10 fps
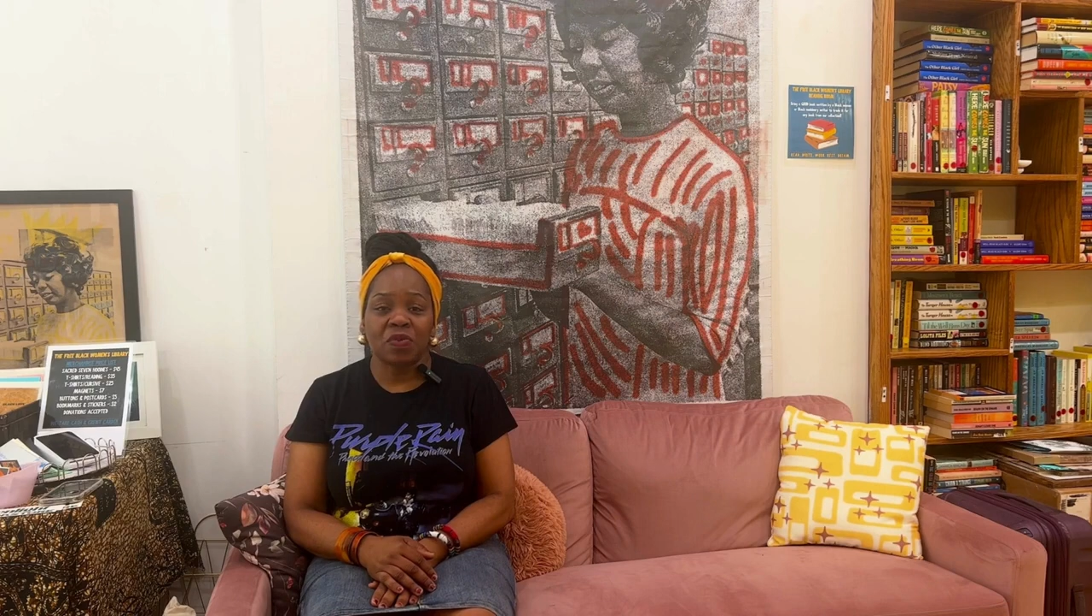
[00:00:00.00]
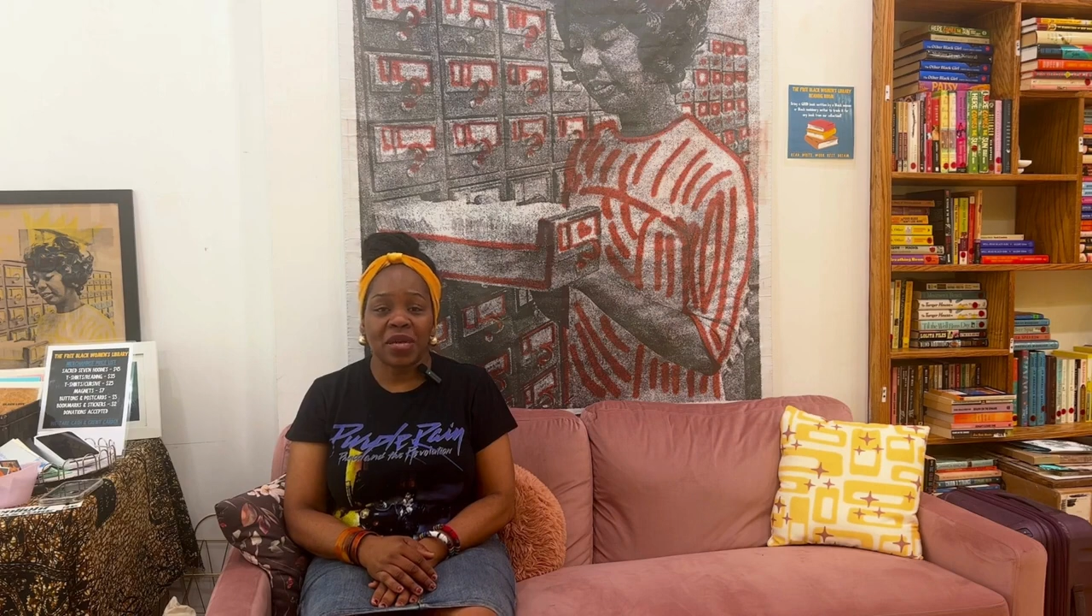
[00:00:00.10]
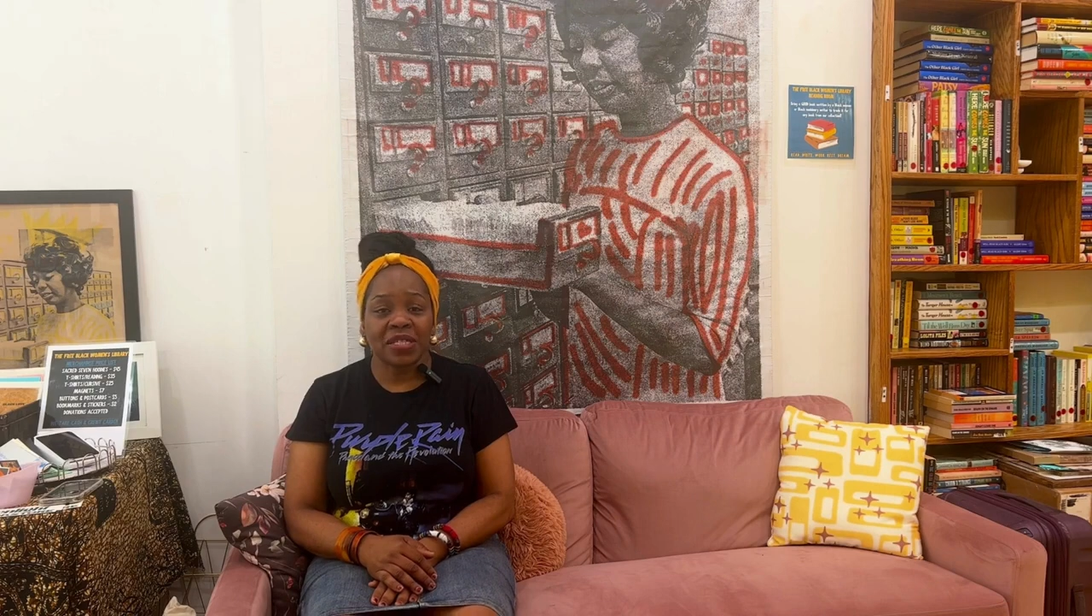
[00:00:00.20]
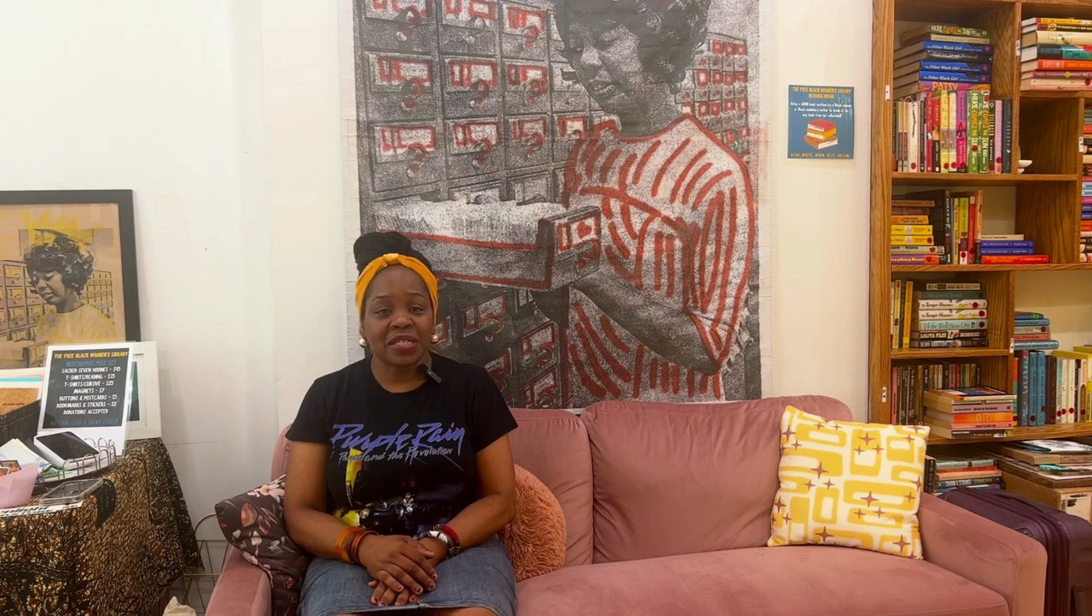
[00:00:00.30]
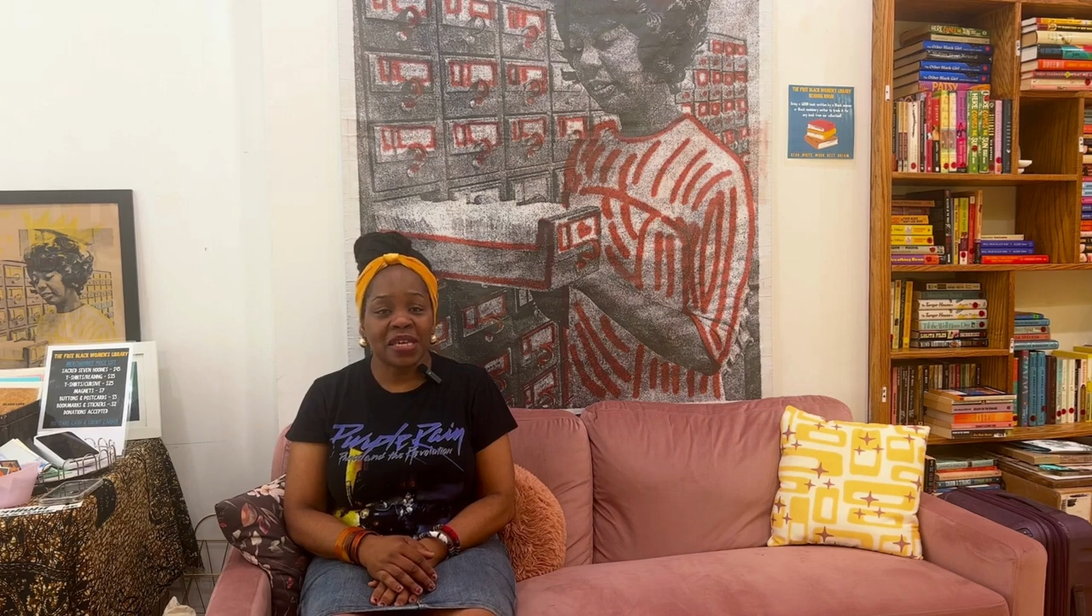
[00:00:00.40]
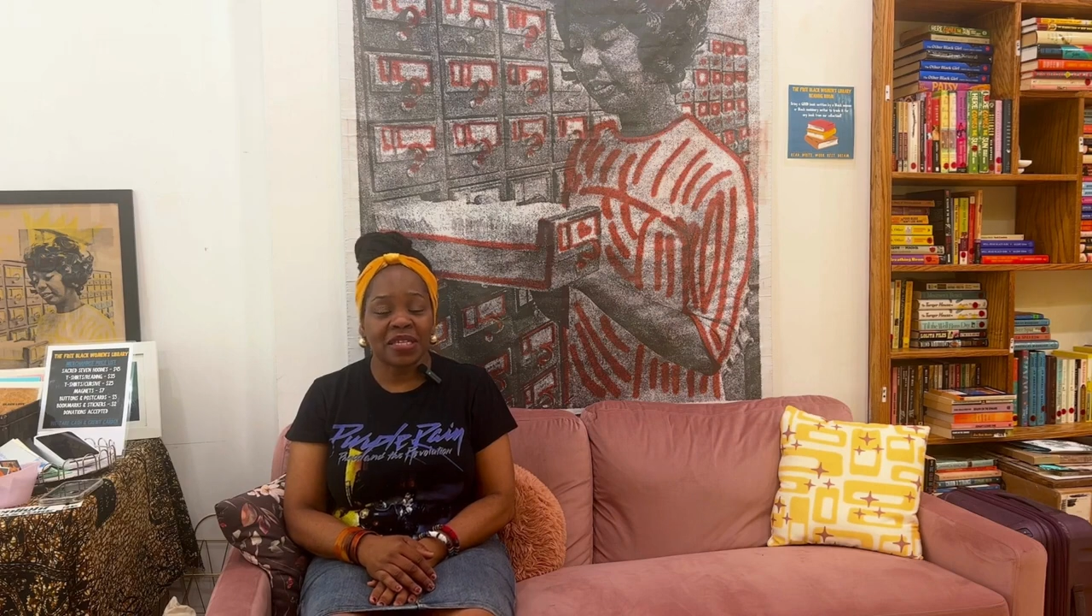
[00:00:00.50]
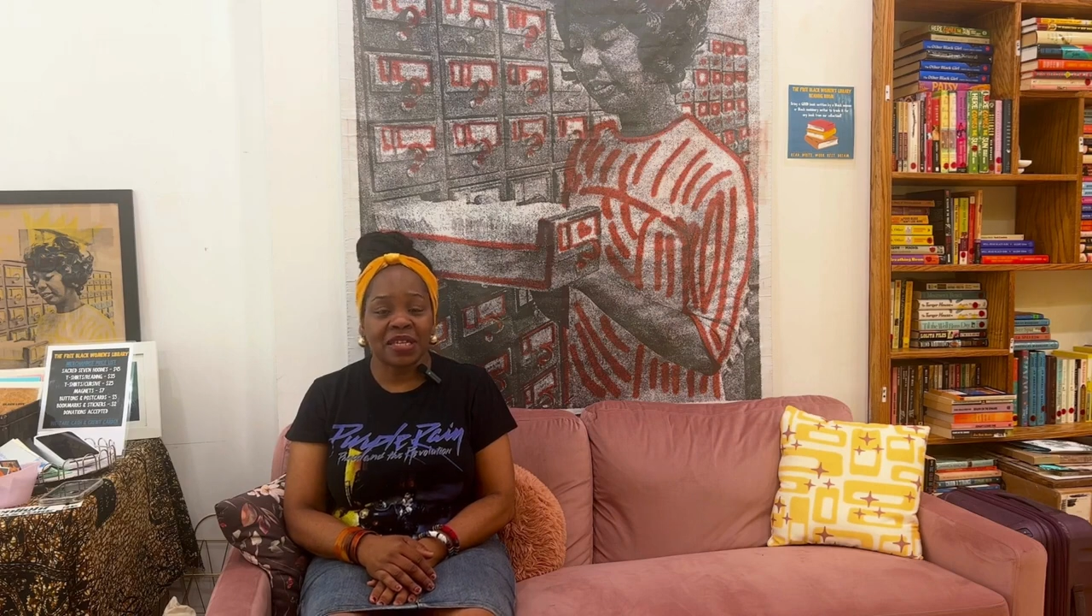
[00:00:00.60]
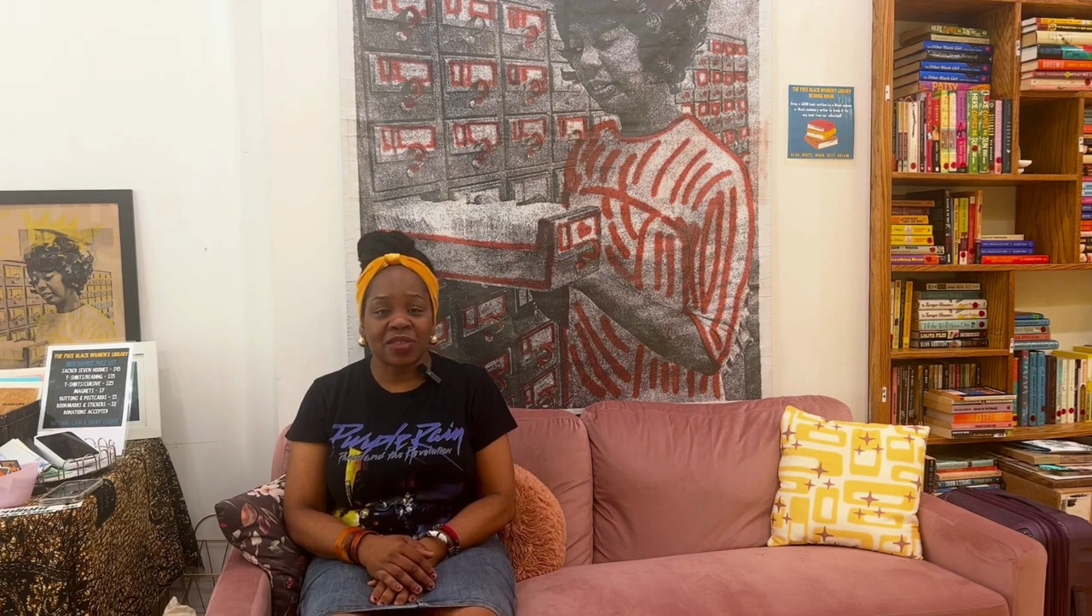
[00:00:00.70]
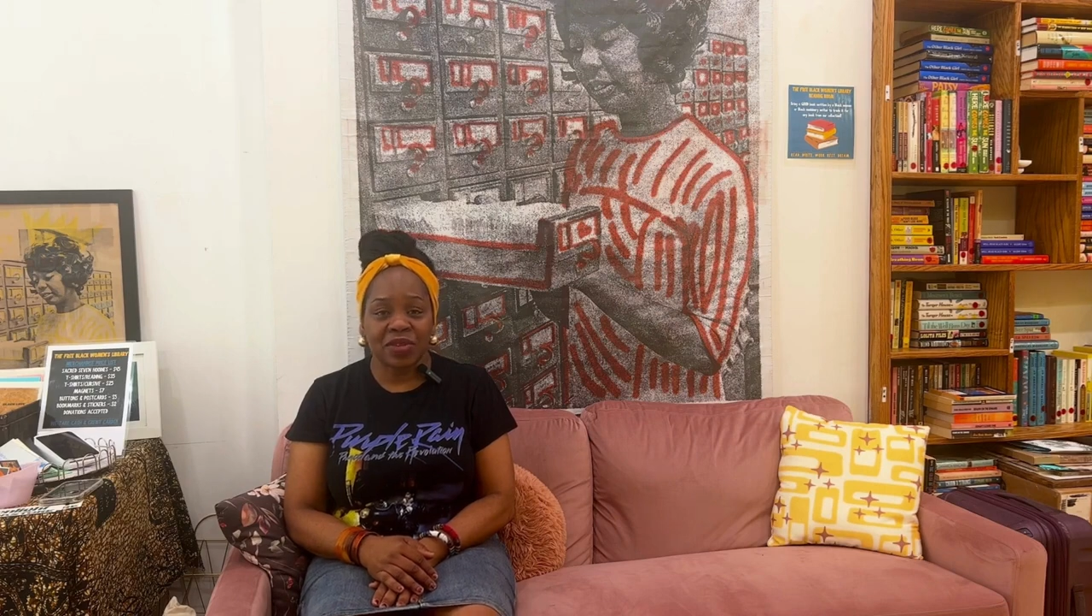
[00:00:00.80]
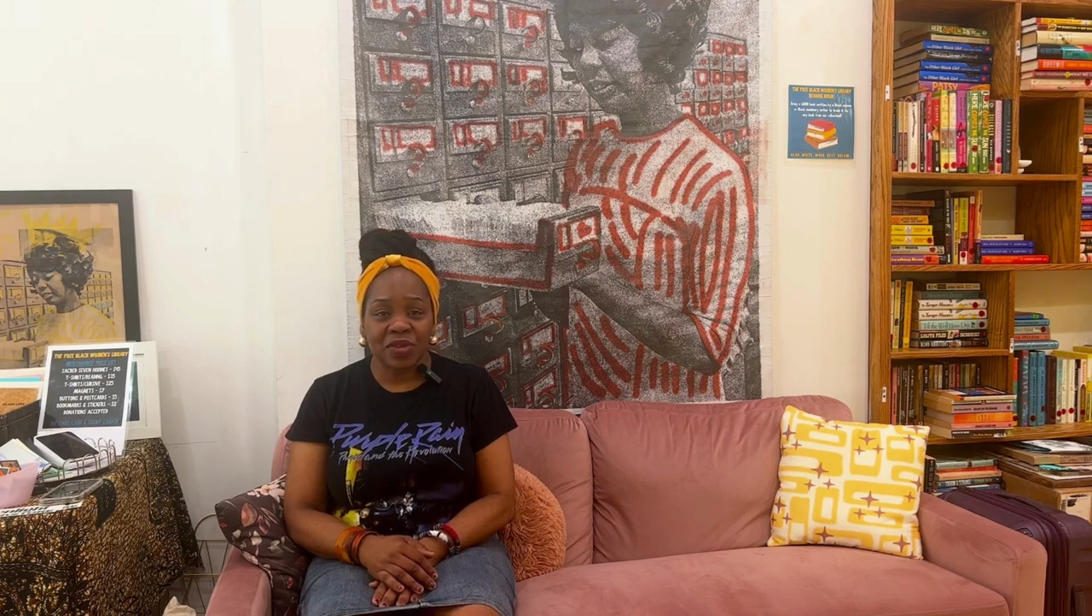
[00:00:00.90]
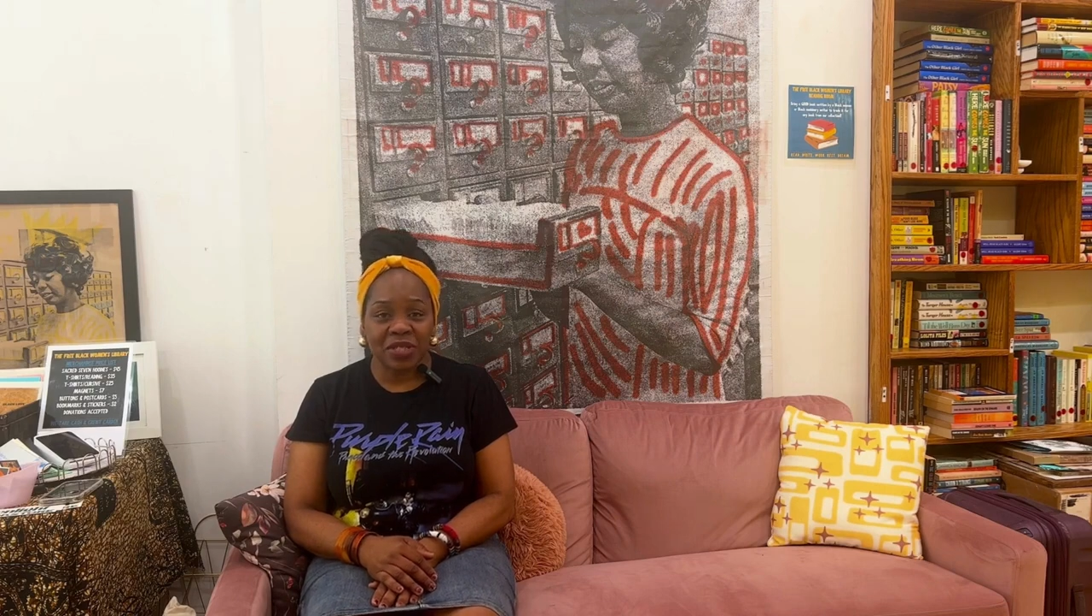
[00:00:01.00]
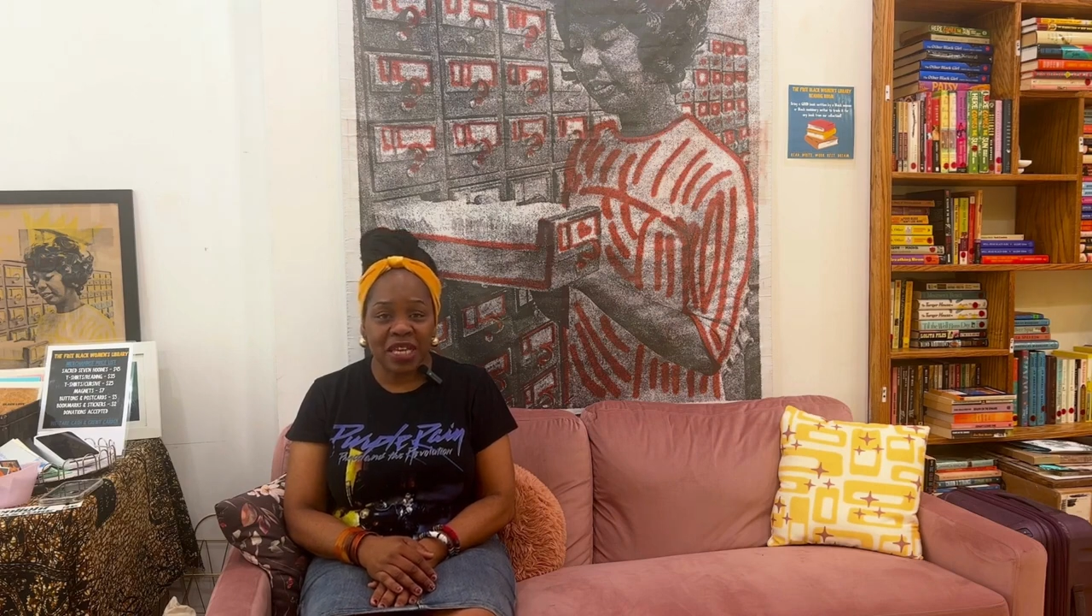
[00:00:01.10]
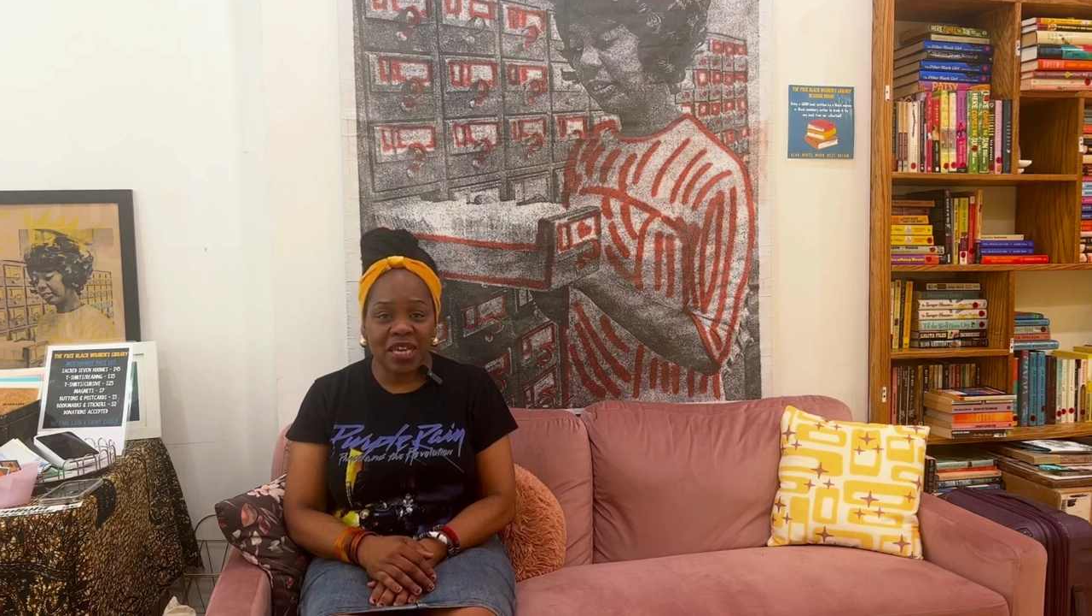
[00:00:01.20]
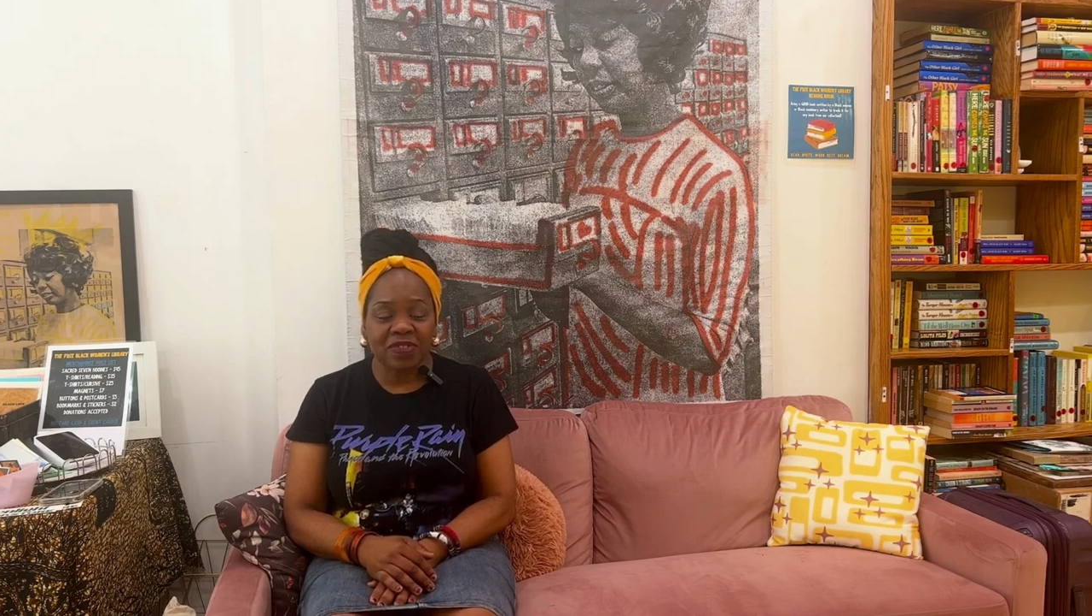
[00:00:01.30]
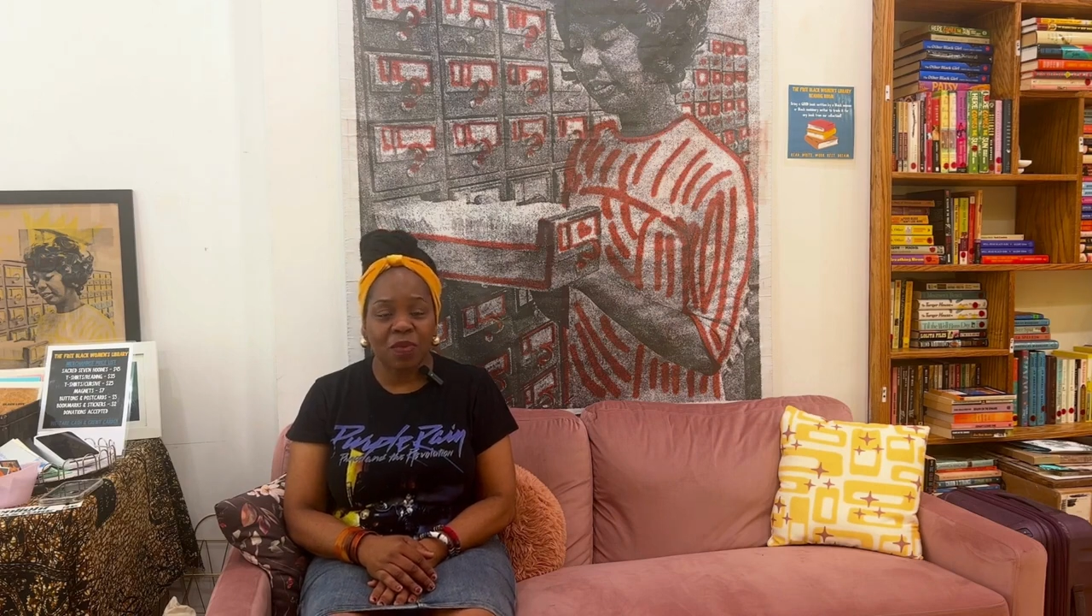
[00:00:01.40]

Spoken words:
Wednesdays and Thursdays